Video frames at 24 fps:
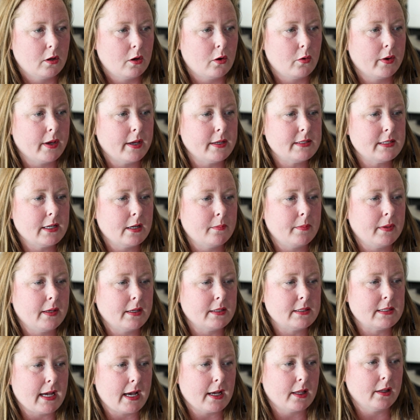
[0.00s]
Okay, tell me
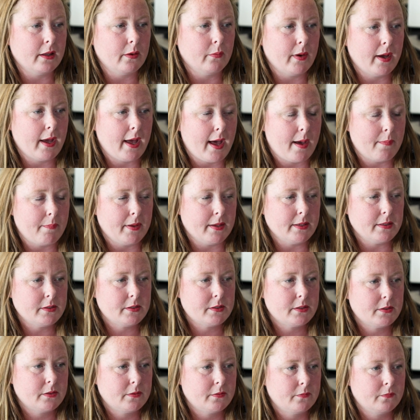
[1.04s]
exactly what happened.
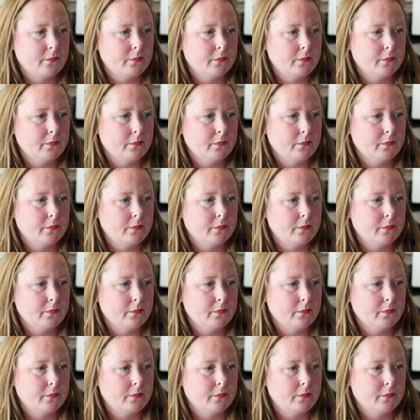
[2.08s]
